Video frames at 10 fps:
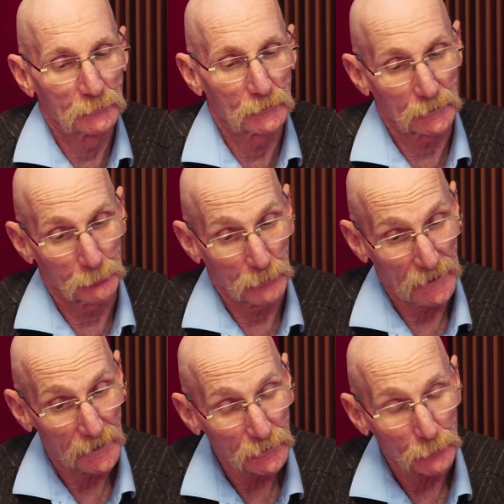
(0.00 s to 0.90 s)
The
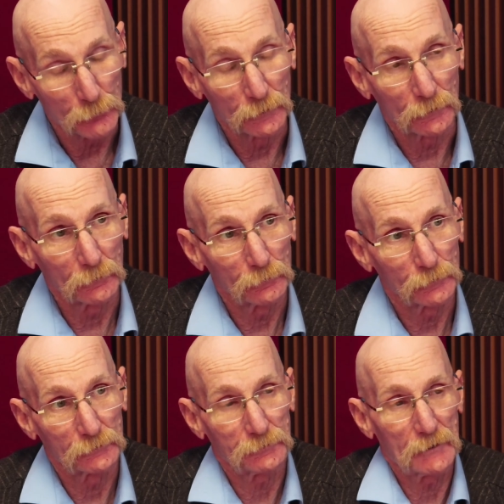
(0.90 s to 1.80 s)
companion bill
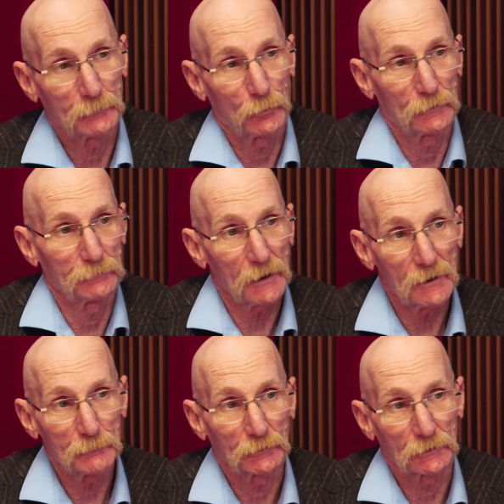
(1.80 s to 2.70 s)
was
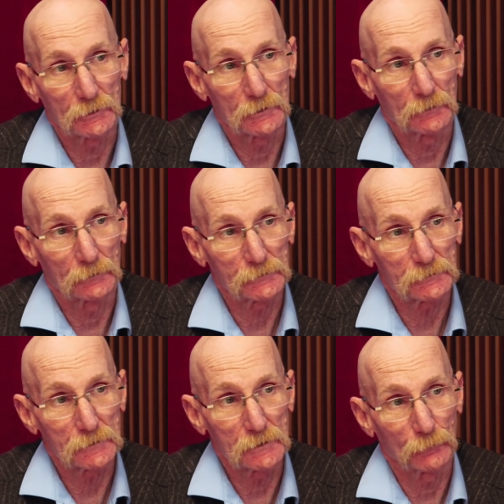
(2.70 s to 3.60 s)
$5.5 million,
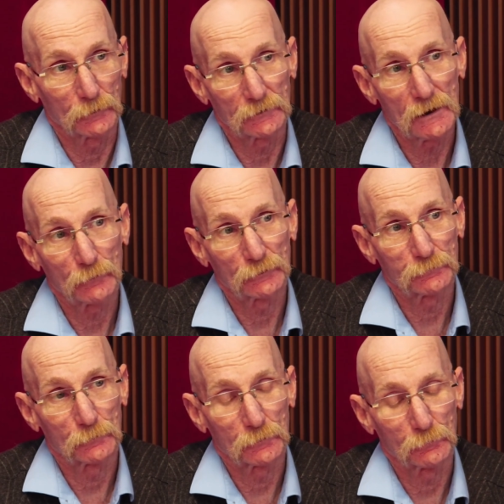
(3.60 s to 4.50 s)
and what that was
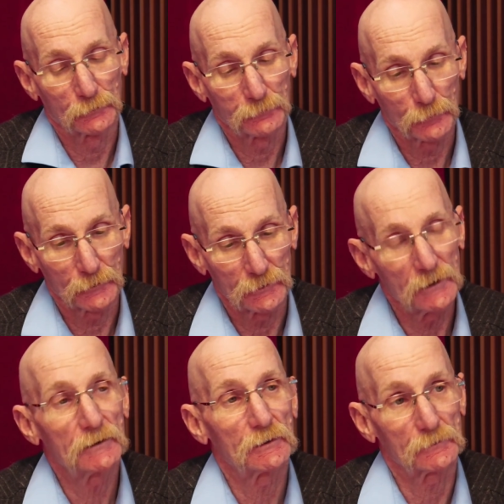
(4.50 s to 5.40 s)
for the
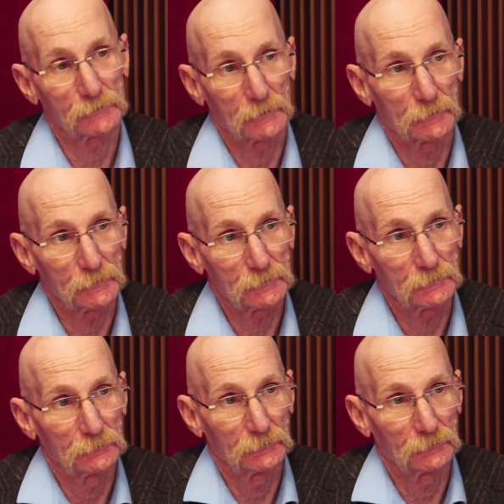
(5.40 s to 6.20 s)
daycare centers.